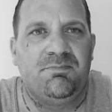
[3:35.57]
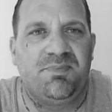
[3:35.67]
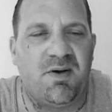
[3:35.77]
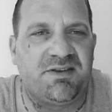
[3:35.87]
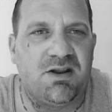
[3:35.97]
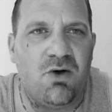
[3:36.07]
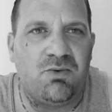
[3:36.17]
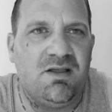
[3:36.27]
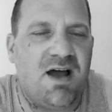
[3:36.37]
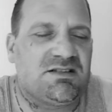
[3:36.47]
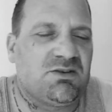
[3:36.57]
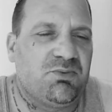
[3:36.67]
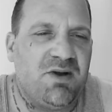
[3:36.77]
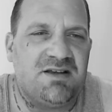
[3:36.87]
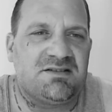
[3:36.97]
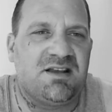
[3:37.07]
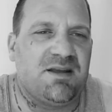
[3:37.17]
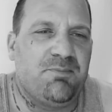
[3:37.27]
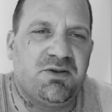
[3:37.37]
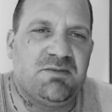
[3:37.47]
But they don't realize the risk that they
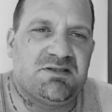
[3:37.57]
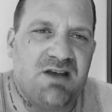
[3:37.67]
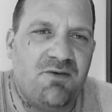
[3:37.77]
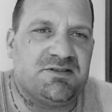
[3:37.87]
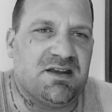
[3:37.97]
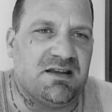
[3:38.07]
put themselves in.